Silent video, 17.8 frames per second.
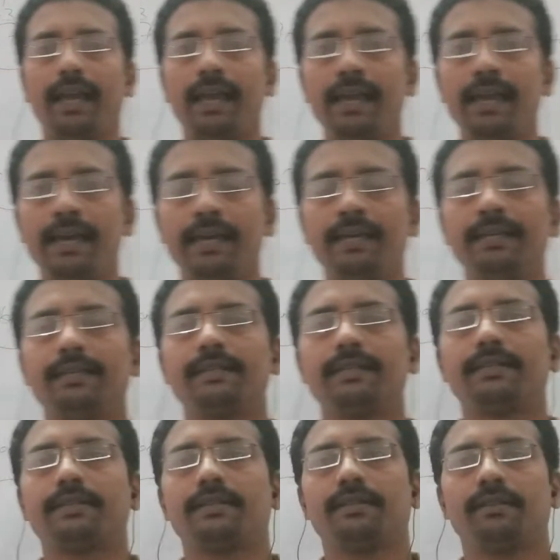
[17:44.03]

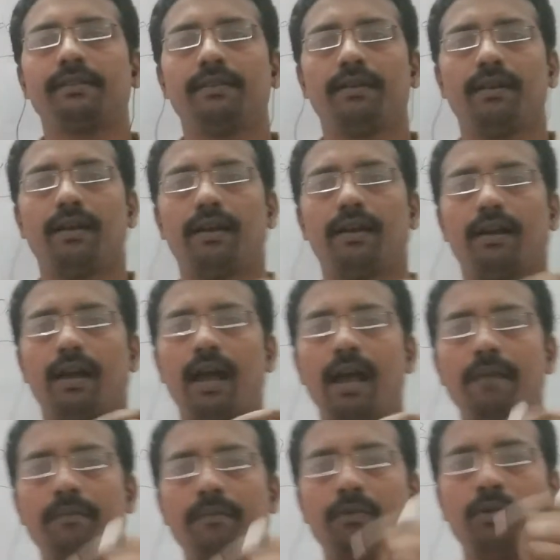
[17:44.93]
is,
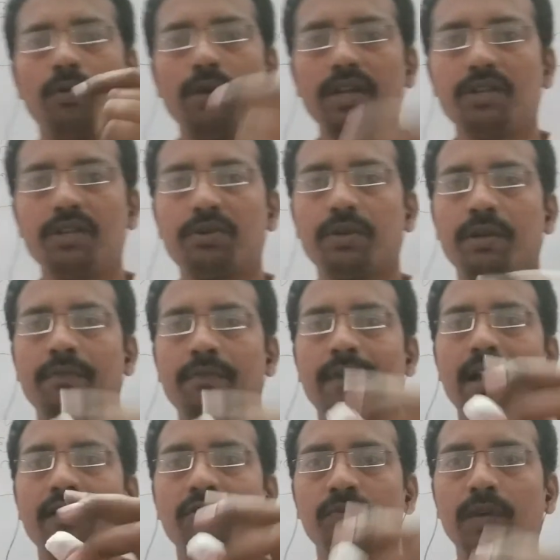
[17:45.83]
I'm going to
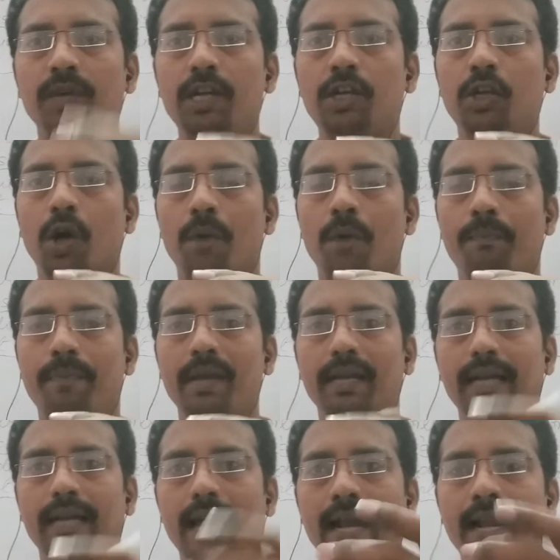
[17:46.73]
revise one
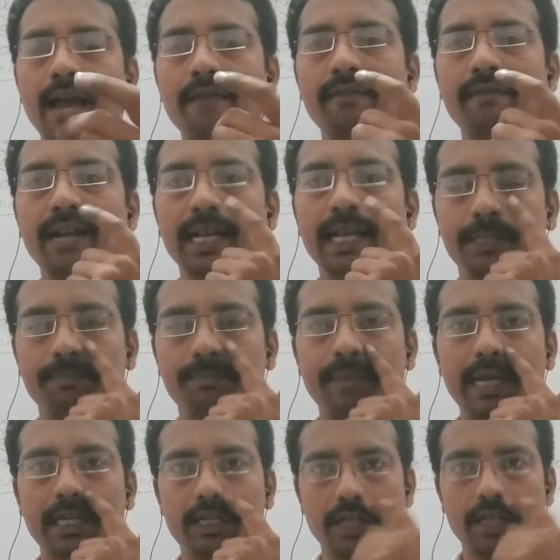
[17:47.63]
topic and I will
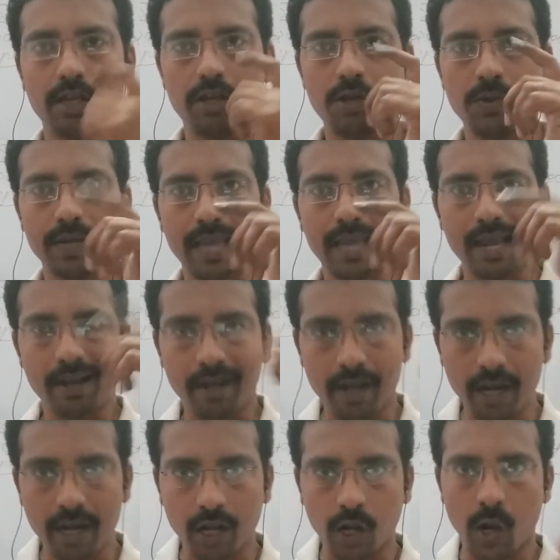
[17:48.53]
expect you can
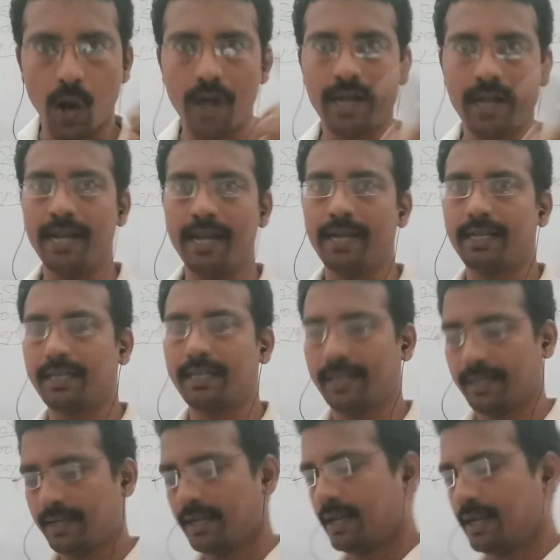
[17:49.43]
recall it.
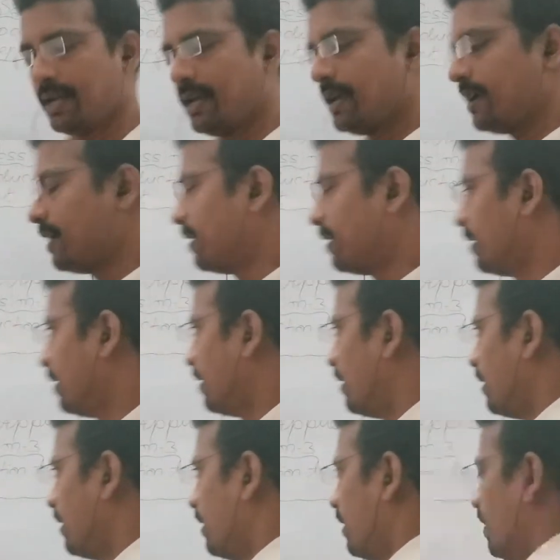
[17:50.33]

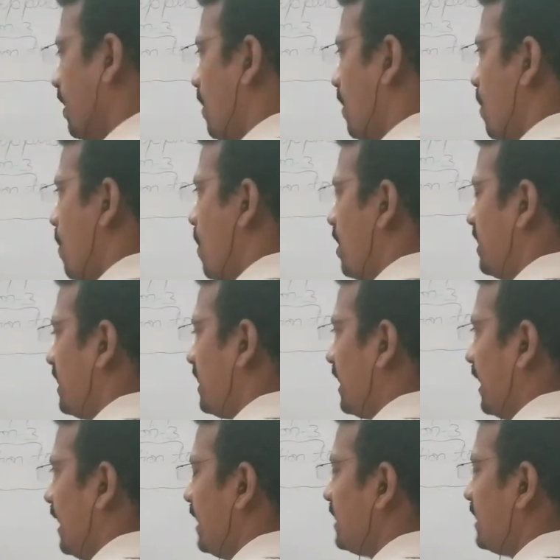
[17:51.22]

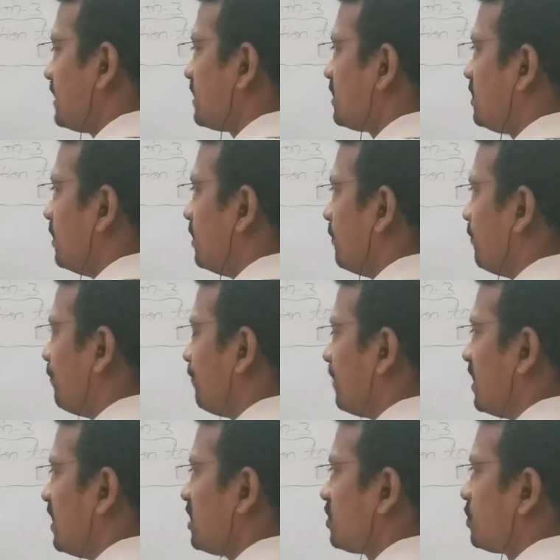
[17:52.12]
What is
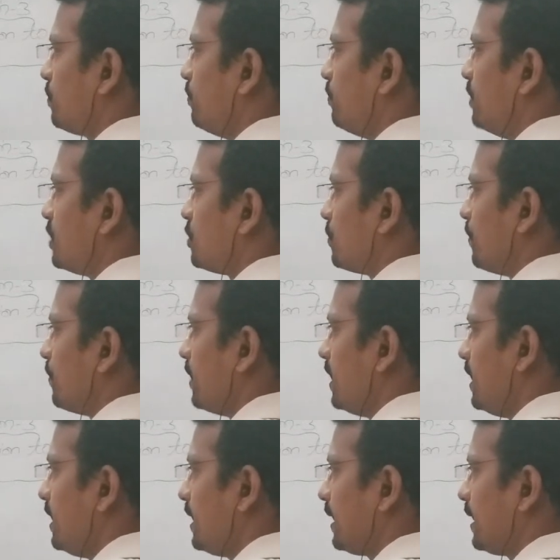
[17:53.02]
difference
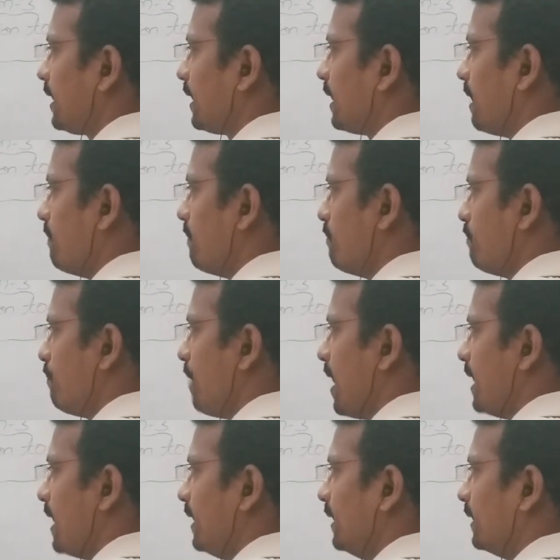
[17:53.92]
between
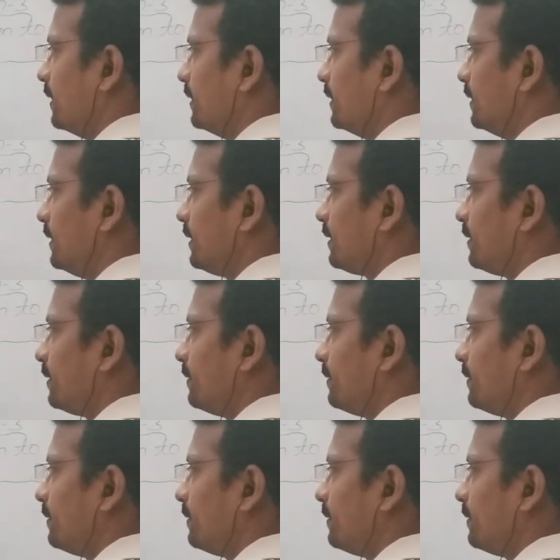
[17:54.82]
compiler